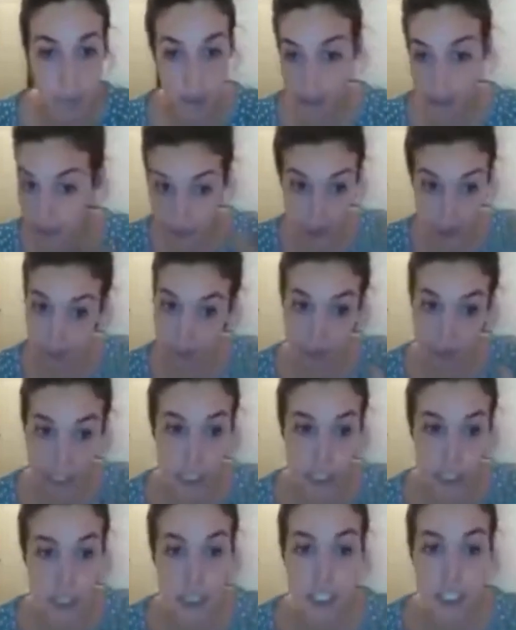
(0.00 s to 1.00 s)
But the
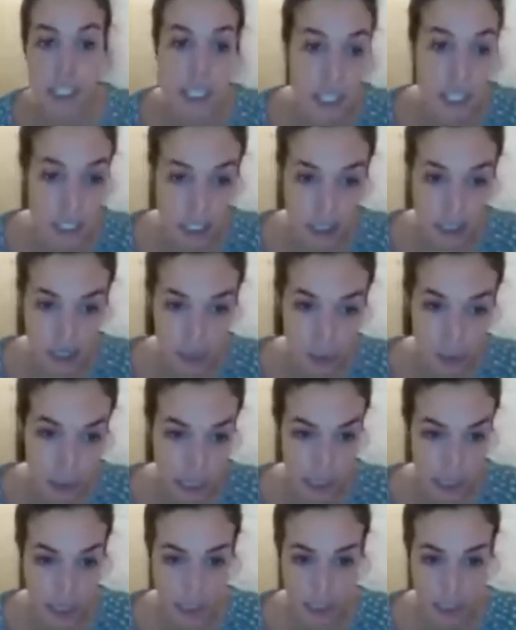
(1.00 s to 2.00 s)
definition is just,
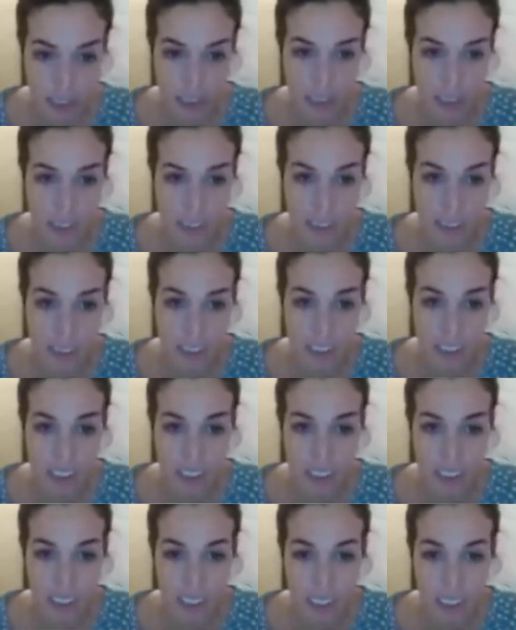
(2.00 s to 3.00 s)
okay,
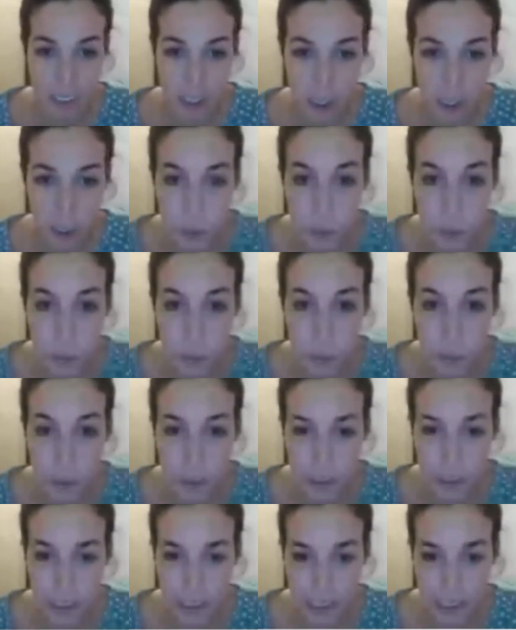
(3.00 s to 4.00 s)

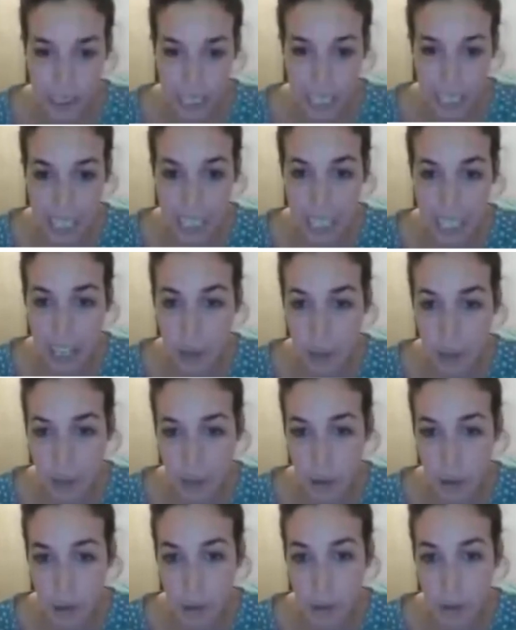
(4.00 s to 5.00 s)
you take
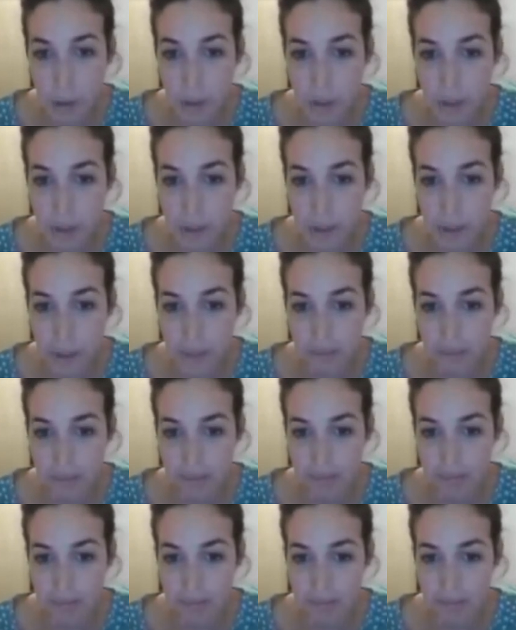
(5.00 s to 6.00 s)
out all the
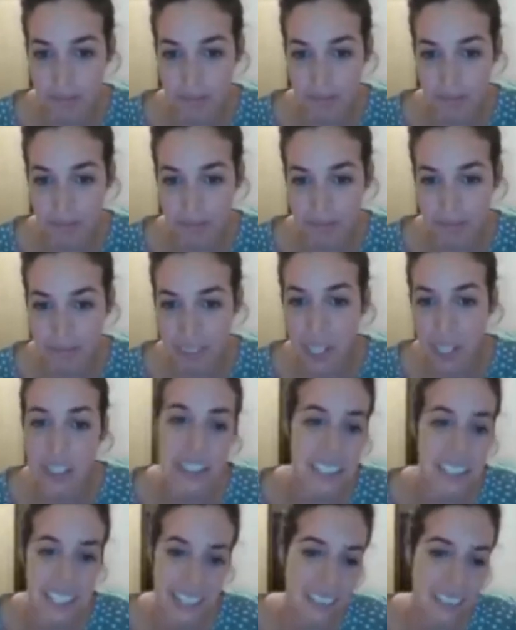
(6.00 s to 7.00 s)

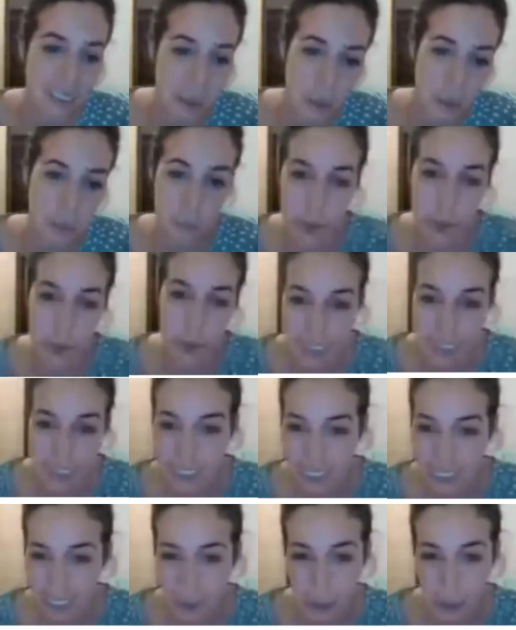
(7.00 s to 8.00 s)
non-standard
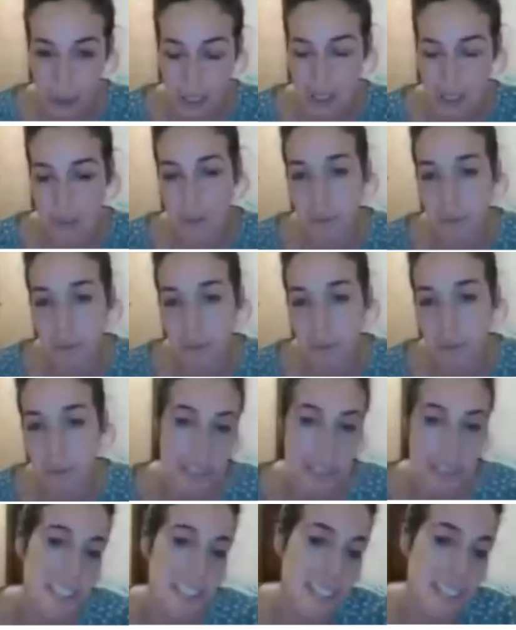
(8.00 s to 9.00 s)
points, the ones of
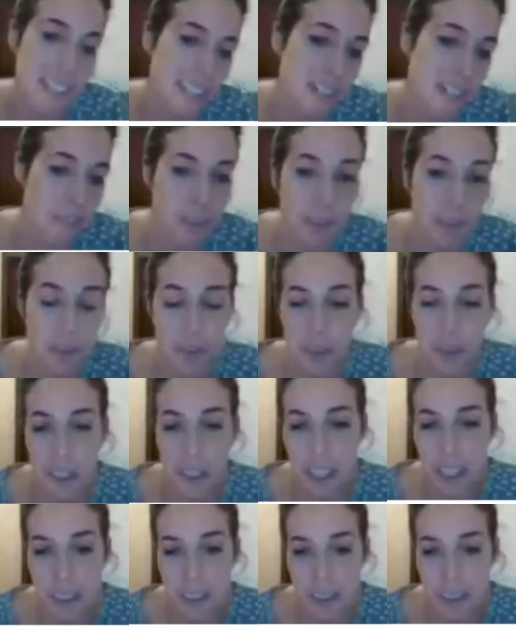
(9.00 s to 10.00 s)
multiplicity 0 or
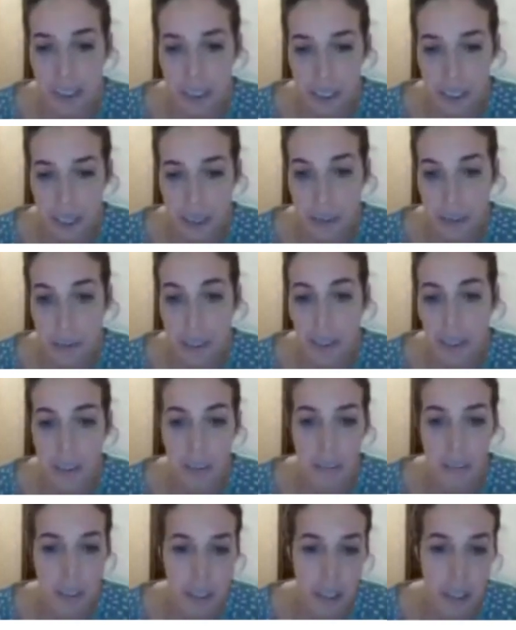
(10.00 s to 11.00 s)
higher than 2
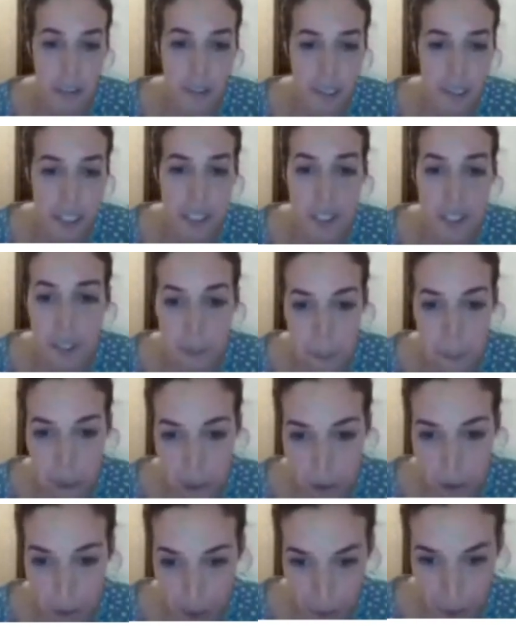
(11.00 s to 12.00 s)
out of your surface, you
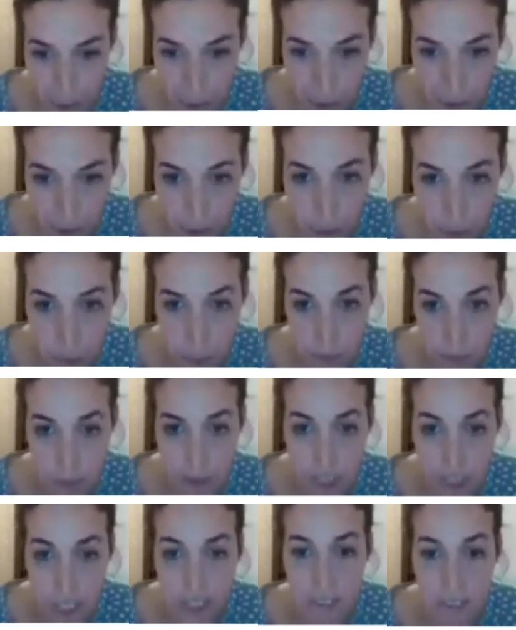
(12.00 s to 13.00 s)
compute the fundamental group
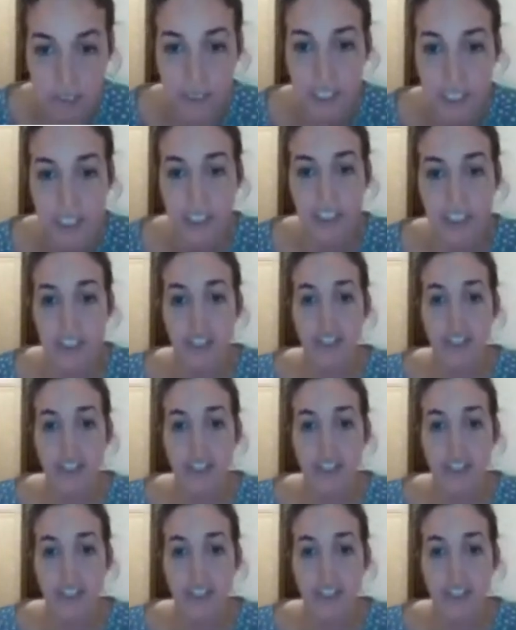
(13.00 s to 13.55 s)
of that.